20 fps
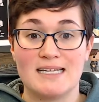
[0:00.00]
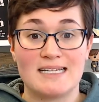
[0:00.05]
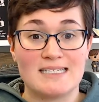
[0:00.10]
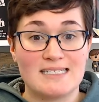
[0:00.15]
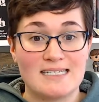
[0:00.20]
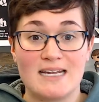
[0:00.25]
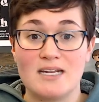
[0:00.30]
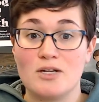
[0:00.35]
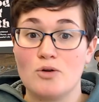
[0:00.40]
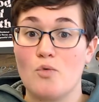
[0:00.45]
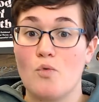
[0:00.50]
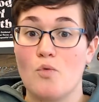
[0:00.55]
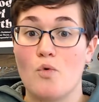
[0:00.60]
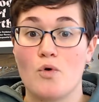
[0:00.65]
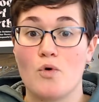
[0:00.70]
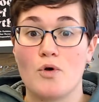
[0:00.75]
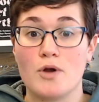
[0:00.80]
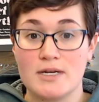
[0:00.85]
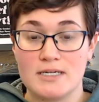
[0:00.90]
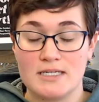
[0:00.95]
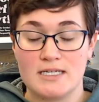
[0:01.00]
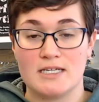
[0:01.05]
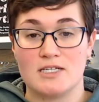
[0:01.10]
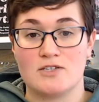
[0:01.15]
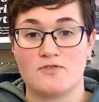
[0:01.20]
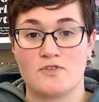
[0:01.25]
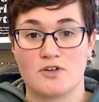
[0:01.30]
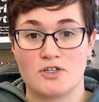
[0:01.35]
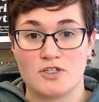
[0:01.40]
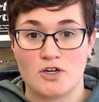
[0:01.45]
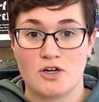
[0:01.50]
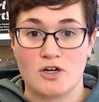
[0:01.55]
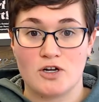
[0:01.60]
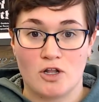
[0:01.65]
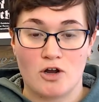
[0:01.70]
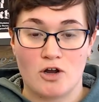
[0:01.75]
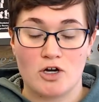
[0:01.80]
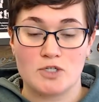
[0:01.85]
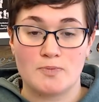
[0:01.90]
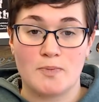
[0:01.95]
extended warranties for certain
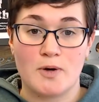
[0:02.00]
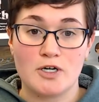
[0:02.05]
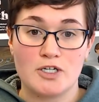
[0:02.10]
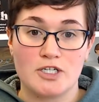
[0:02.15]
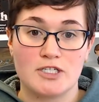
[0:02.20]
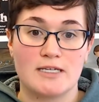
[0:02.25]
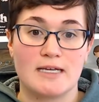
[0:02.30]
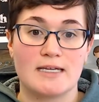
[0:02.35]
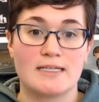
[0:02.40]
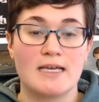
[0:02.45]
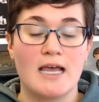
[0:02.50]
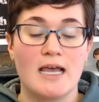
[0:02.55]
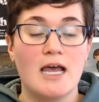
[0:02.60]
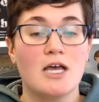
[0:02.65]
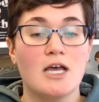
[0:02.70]
large purchases.